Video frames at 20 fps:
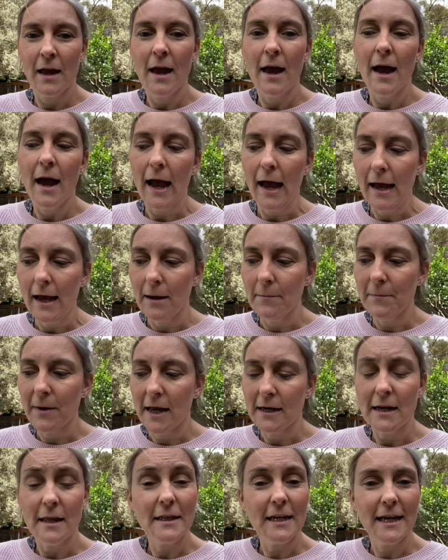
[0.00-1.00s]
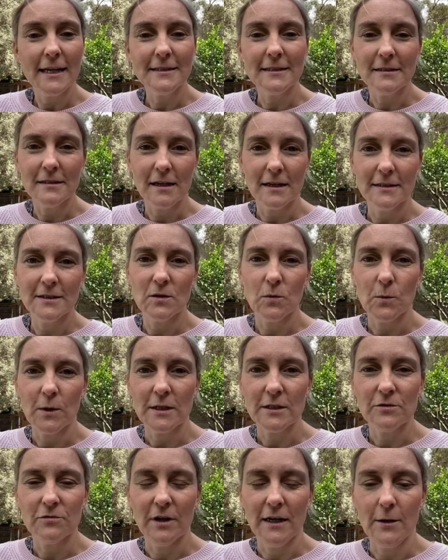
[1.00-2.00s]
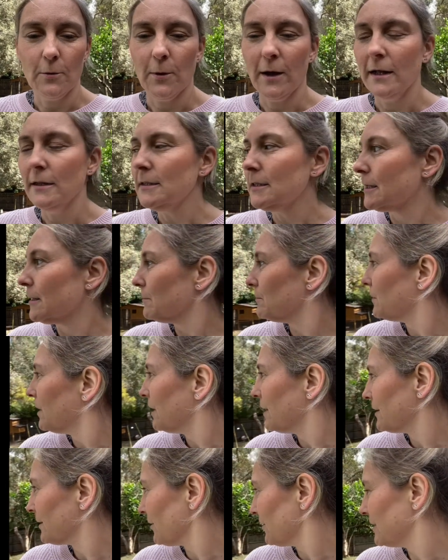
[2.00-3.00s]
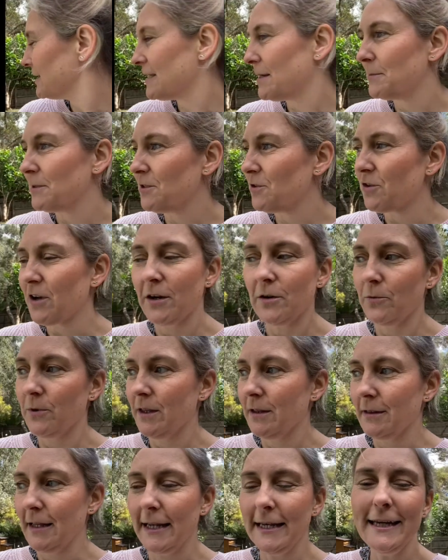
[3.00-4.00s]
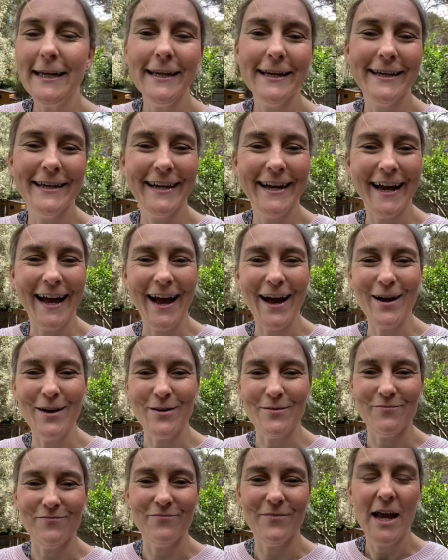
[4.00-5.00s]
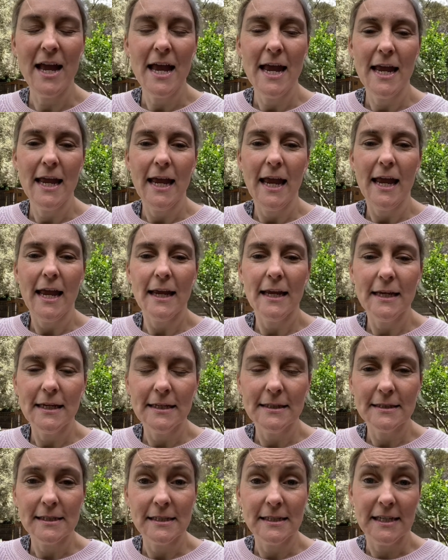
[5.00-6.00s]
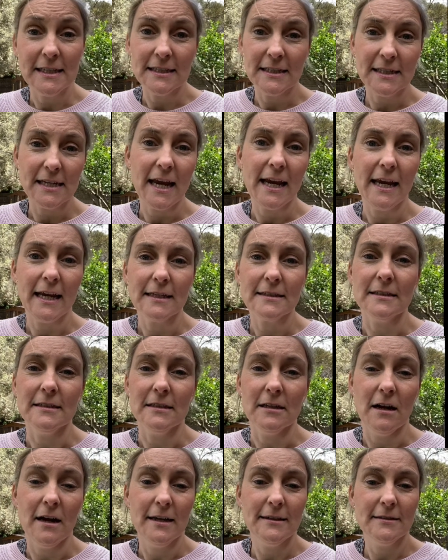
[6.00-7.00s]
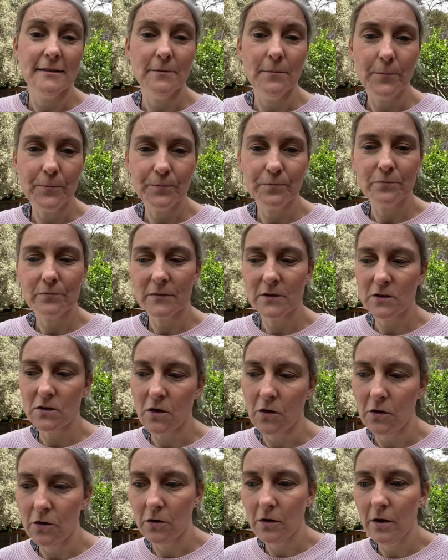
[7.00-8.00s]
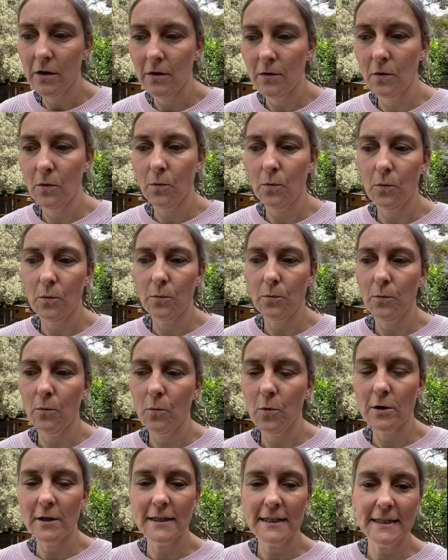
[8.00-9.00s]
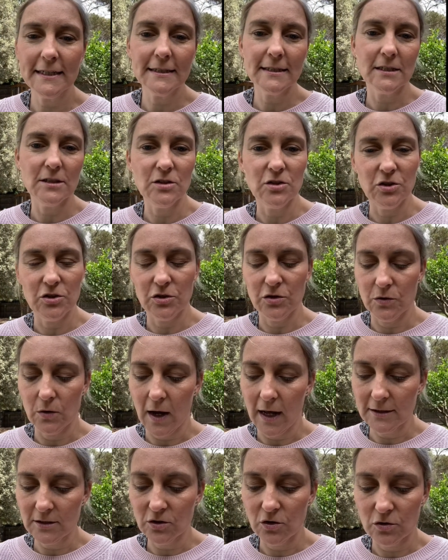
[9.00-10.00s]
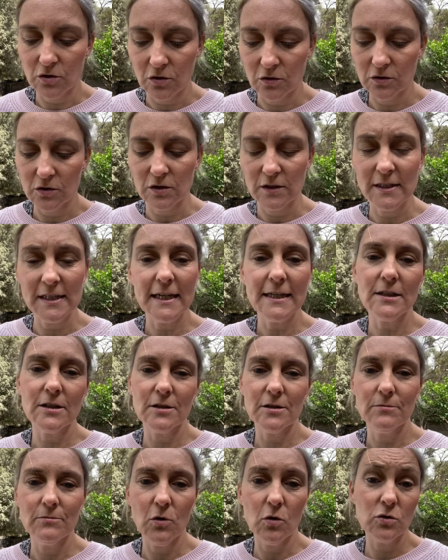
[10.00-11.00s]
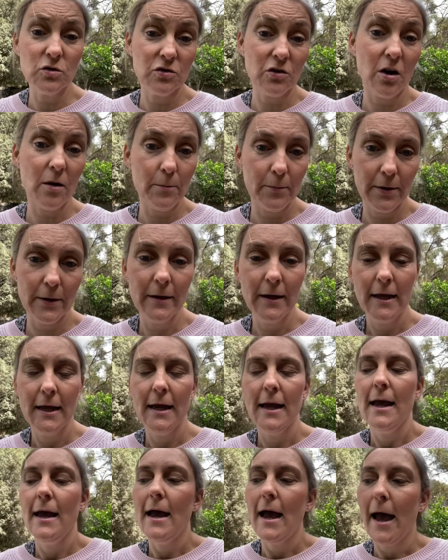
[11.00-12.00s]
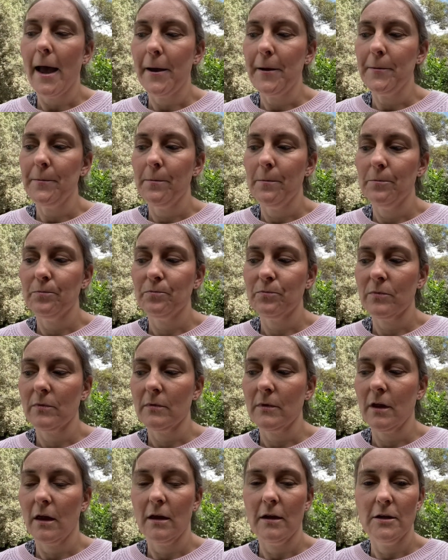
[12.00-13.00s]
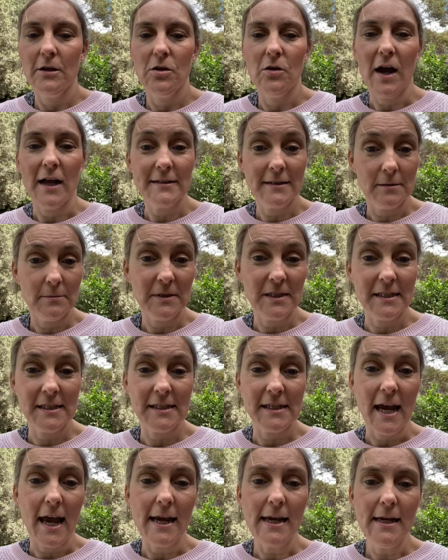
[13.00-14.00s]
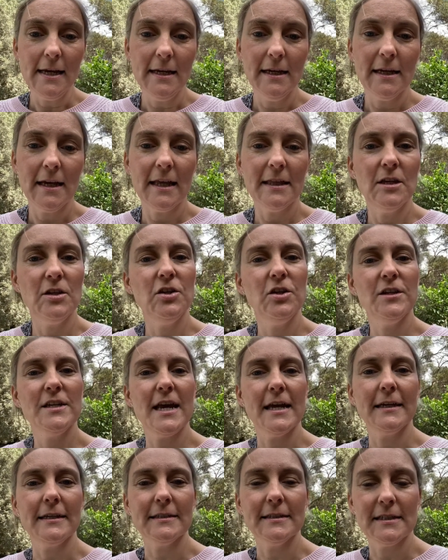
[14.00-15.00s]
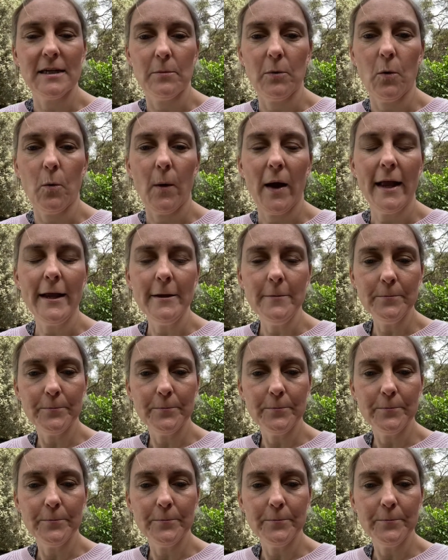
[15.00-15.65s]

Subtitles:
Another exercise that works really well, and I'm going to demonstrate it with Lenny, is a sit-stay exercise. So what it is you ask your dog to sit or drop, you ask them to stay, and then you take a step away,